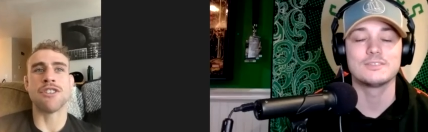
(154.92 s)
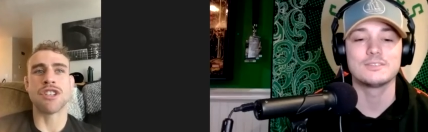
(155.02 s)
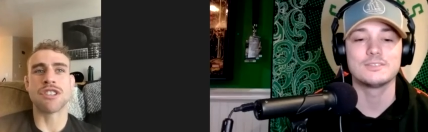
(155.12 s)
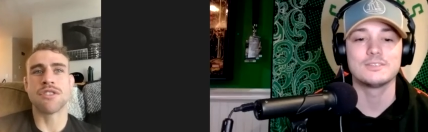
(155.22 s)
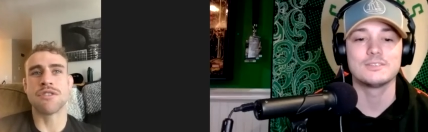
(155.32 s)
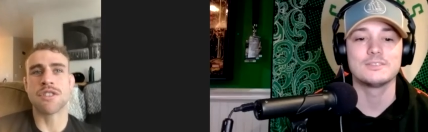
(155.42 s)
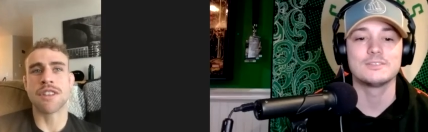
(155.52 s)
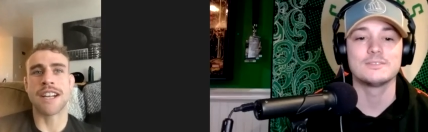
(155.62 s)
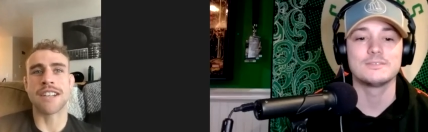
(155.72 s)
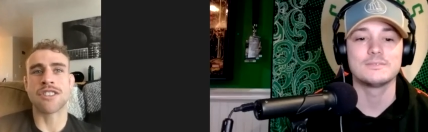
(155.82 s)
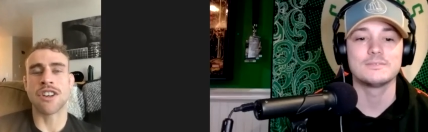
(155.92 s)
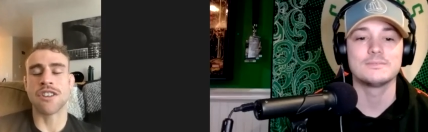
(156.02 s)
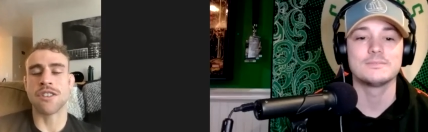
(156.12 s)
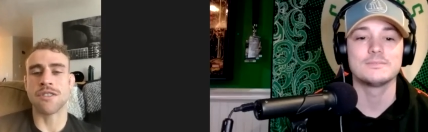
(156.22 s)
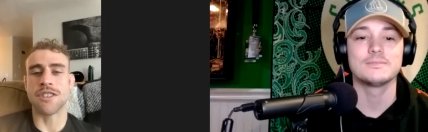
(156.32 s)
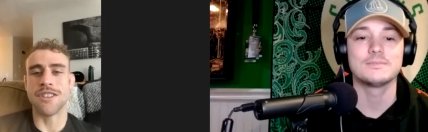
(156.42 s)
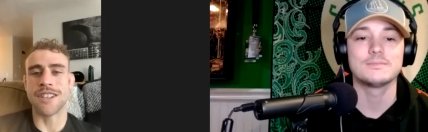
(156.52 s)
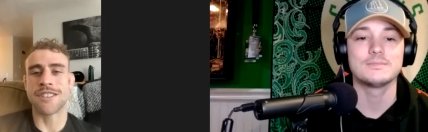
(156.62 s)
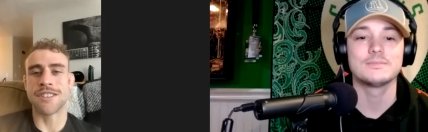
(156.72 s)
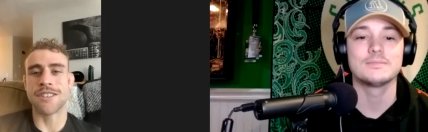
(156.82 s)
Speaker 1: jiu-jitsu, so then I started doing
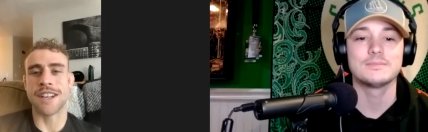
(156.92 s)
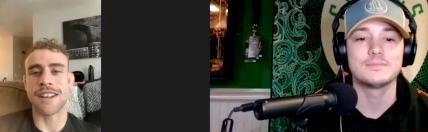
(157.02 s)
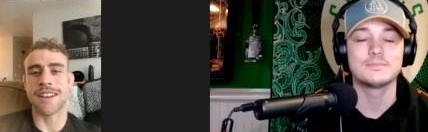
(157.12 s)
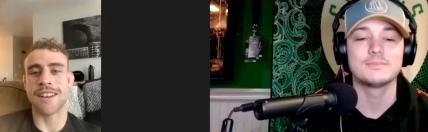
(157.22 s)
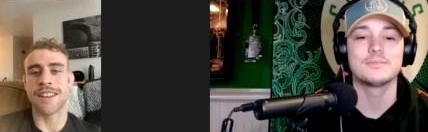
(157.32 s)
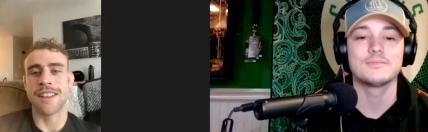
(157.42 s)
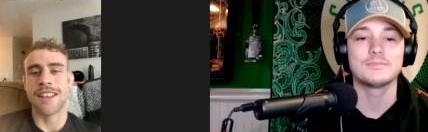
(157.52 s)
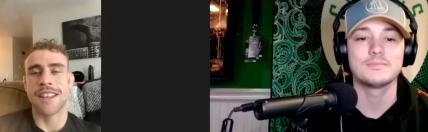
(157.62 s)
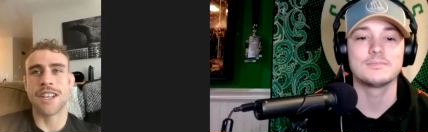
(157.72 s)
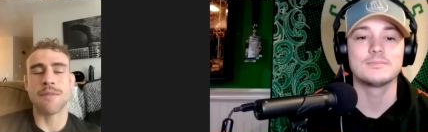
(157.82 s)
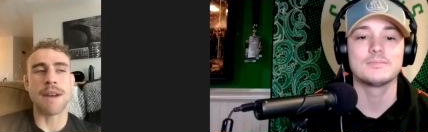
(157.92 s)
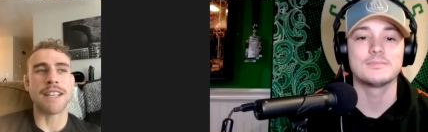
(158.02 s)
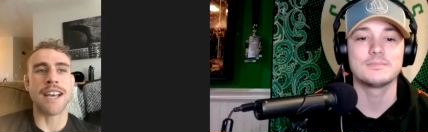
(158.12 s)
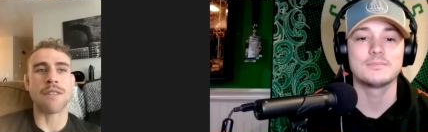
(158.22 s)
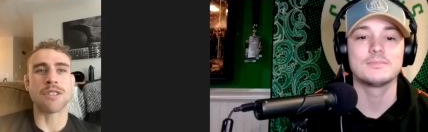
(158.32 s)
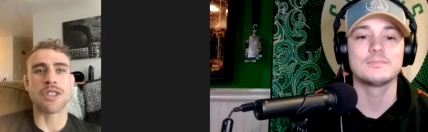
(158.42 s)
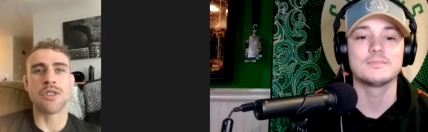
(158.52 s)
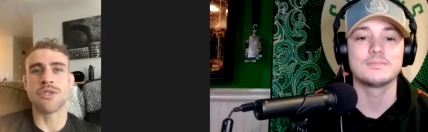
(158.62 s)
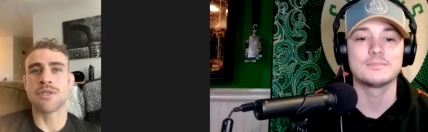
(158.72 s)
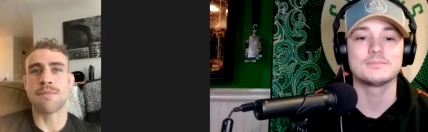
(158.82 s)
jiu-jitsu, and you know, my dad was a
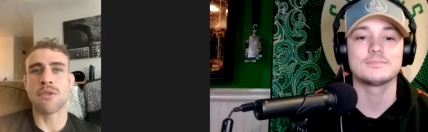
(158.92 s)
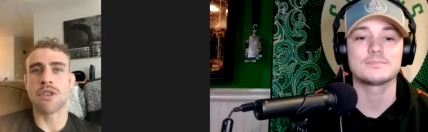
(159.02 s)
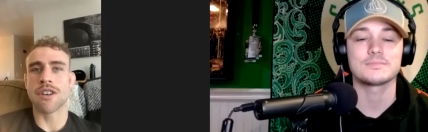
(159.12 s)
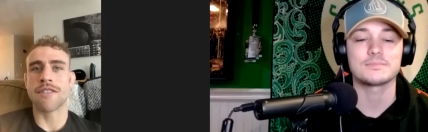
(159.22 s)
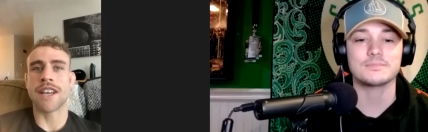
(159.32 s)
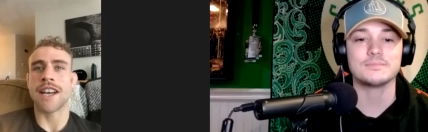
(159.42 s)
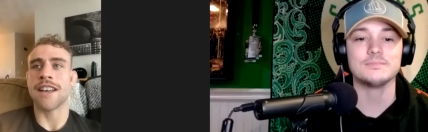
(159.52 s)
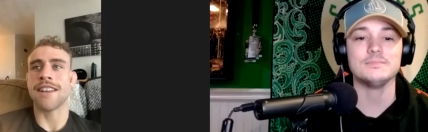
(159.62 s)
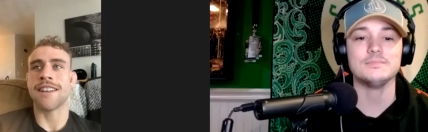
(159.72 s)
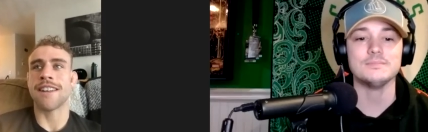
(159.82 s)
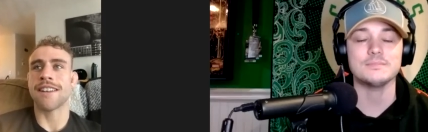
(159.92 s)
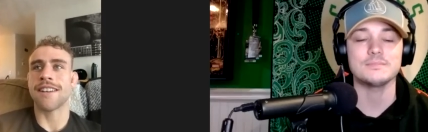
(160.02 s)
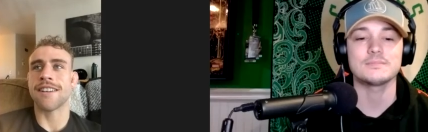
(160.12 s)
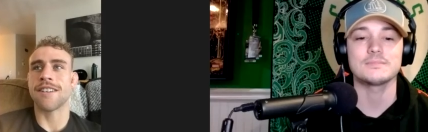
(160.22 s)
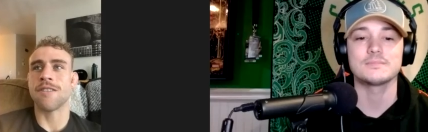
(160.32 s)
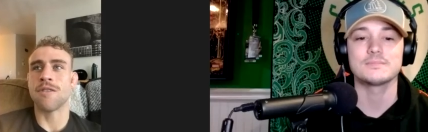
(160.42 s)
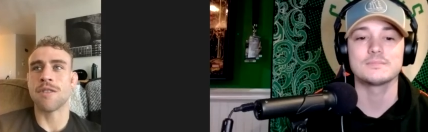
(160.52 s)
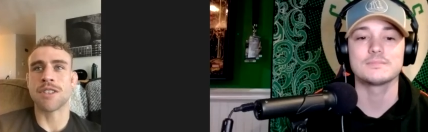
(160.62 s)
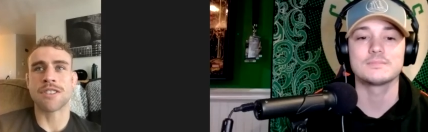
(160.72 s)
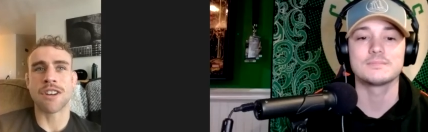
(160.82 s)
huge supporter of that, and we
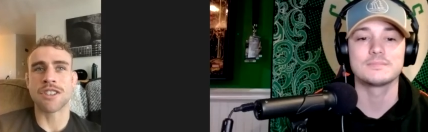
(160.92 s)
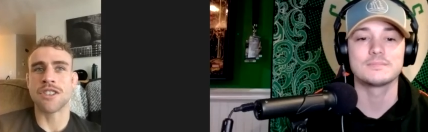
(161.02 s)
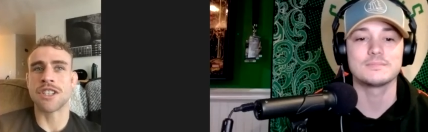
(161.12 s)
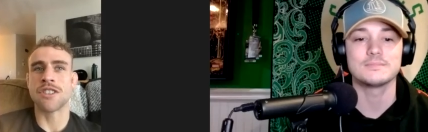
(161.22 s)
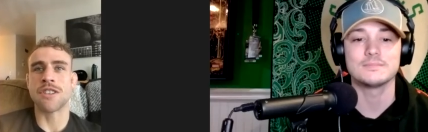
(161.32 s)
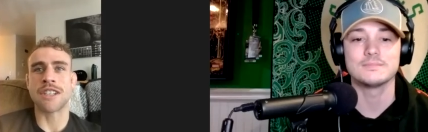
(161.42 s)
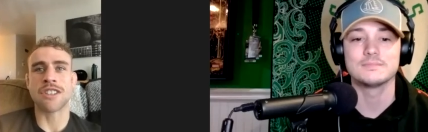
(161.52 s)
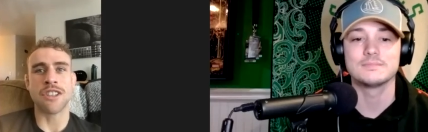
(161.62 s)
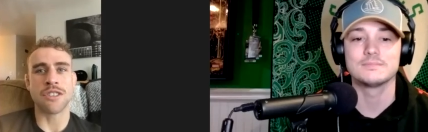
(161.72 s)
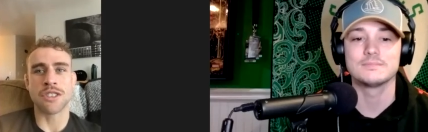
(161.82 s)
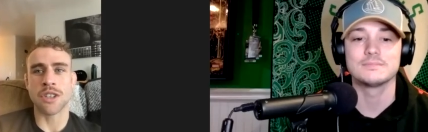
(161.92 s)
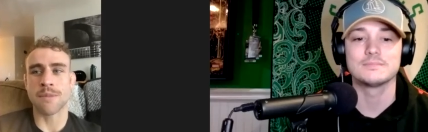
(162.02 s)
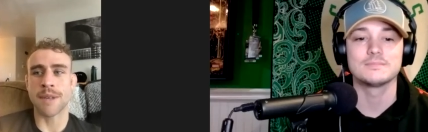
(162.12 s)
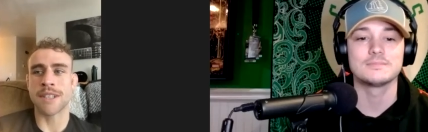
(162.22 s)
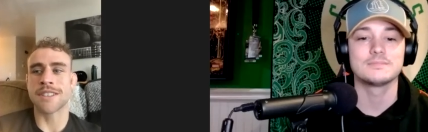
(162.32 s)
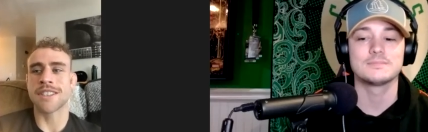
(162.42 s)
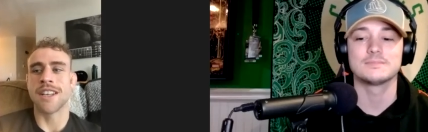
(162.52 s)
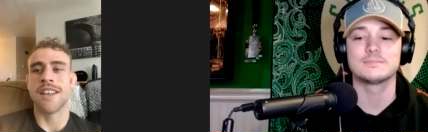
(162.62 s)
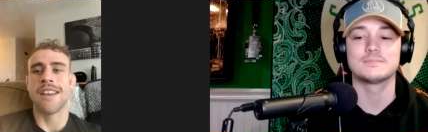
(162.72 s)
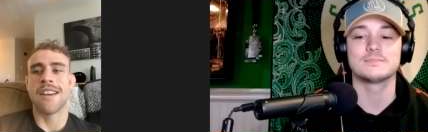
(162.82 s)
would start jiu-jitsu. I started doing tournaments.
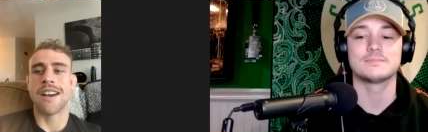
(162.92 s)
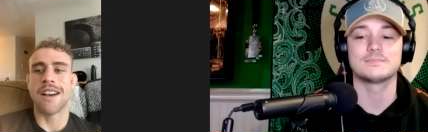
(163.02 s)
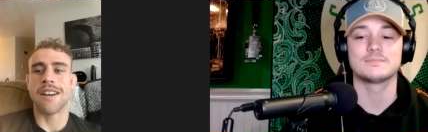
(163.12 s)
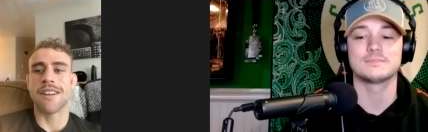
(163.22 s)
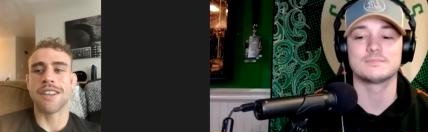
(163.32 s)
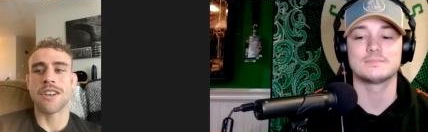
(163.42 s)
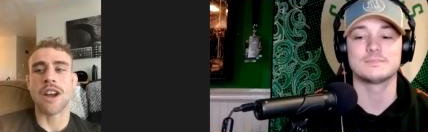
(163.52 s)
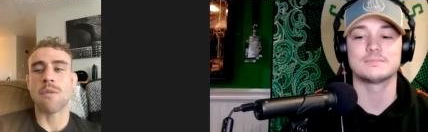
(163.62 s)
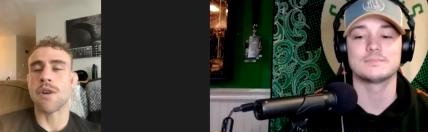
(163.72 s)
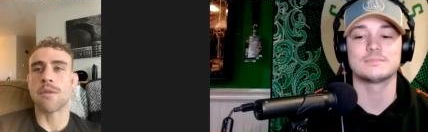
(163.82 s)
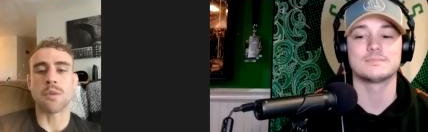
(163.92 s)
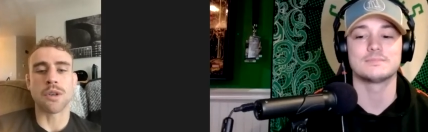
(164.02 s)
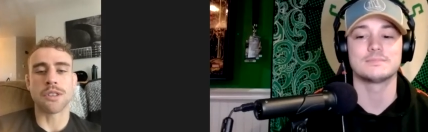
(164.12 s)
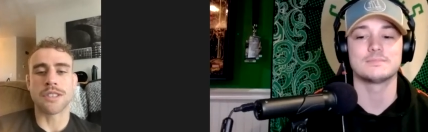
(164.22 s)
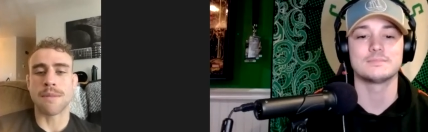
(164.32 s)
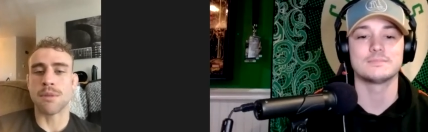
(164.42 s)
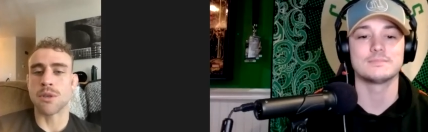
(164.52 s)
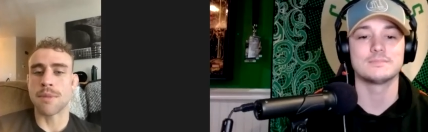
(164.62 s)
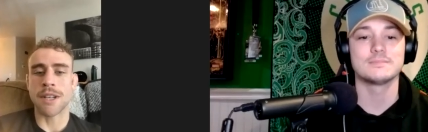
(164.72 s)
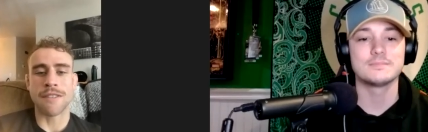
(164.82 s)
You know, I won worlds at blue
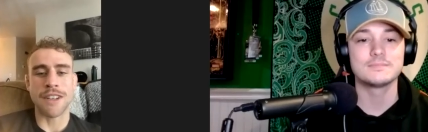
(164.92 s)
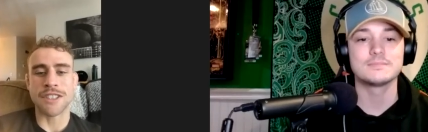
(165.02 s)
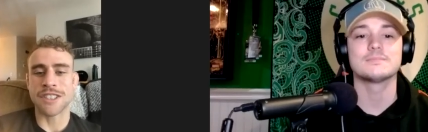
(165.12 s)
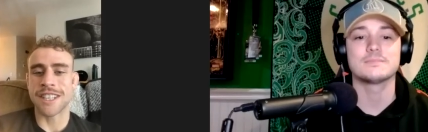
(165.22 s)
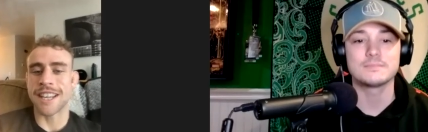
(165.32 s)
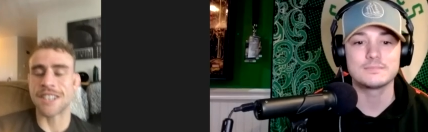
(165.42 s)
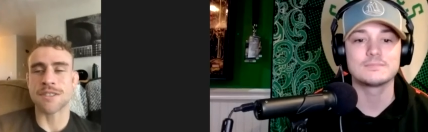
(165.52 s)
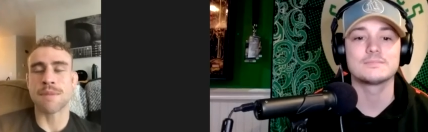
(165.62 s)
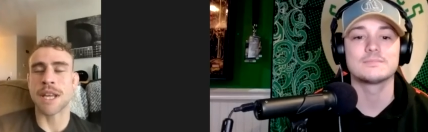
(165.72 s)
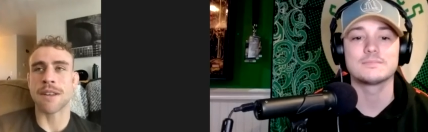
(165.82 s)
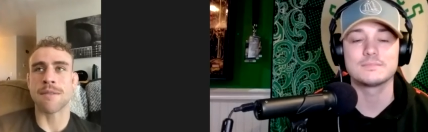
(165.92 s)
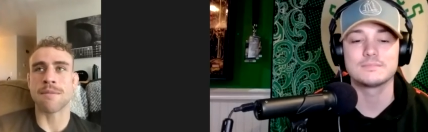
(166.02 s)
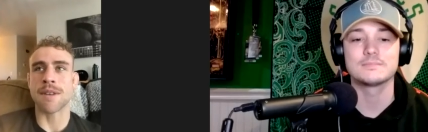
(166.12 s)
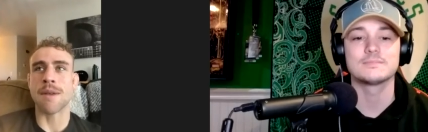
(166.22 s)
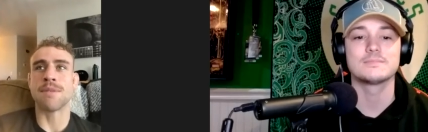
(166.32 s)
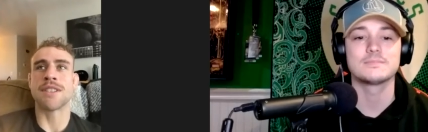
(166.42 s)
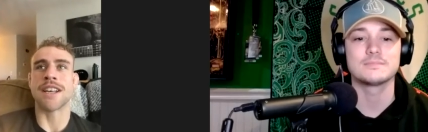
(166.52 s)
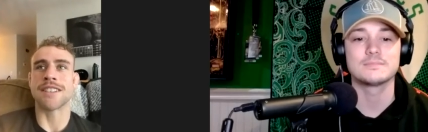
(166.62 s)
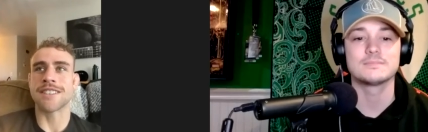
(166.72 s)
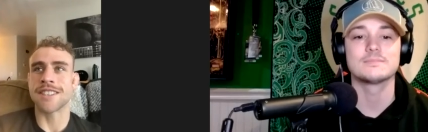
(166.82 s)
belt. Eventually, I just became
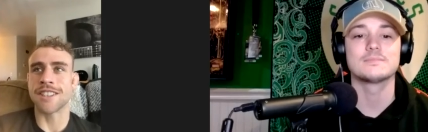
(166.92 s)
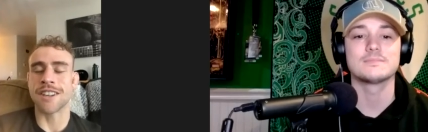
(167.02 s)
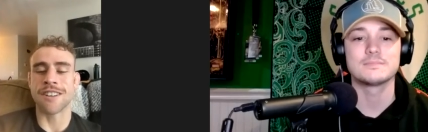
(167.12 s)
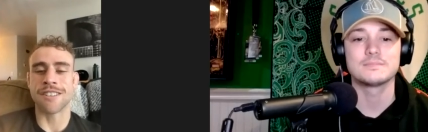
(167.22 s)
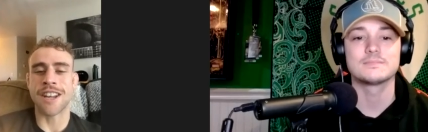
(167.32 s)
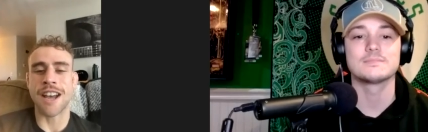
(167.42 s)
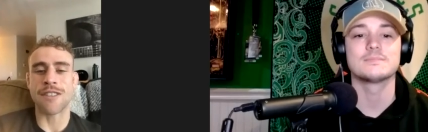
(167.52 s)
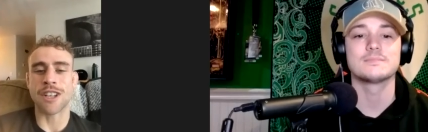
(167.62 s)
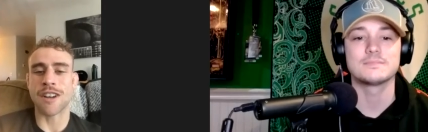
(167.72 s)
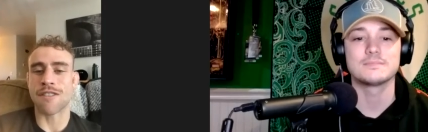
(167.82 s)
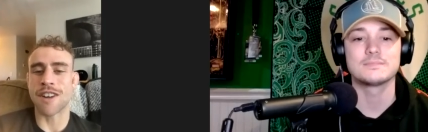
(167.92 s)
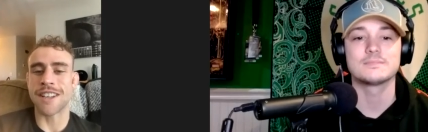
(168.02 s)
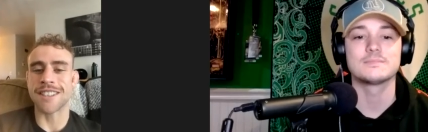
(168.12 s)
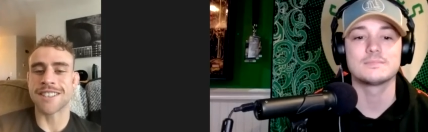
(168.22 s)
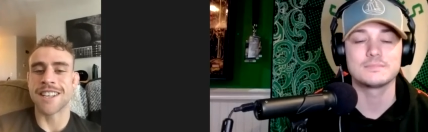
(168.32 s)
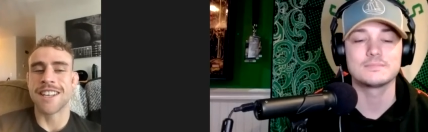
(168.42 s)
obsessed, you know, not having a lot of friends,